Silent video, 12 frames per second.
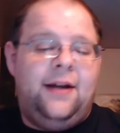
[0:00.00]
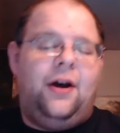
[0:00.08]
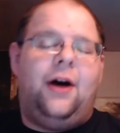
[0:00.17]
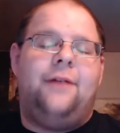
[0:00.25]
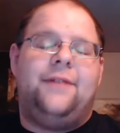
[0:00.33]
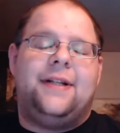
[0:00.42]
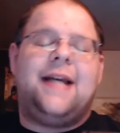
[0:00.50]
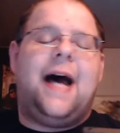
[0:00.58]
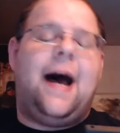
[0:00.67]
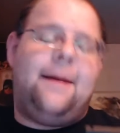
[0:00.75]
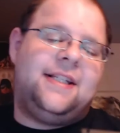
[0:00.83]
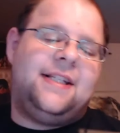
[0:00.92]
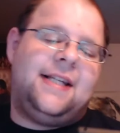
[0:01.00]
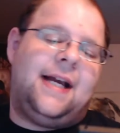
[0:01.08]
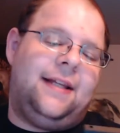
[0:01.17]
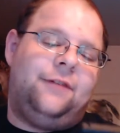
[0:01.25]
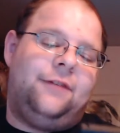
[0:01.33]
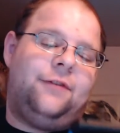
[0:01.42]
of a
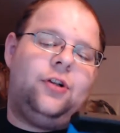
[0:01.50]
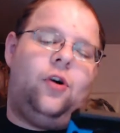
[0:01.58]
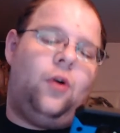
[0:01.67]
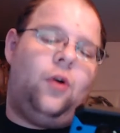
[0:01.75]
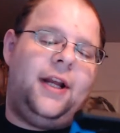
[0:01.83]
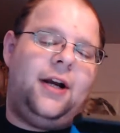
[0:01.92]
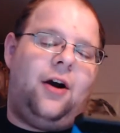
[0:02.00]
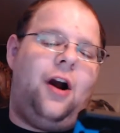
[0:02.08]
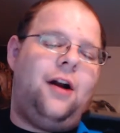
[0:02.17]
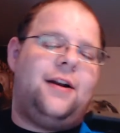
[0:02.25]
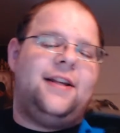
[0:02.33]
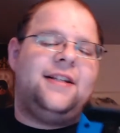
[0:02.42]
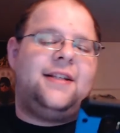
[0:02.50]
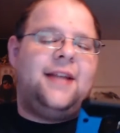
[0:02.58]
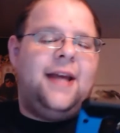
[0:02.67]
top-selling recording artist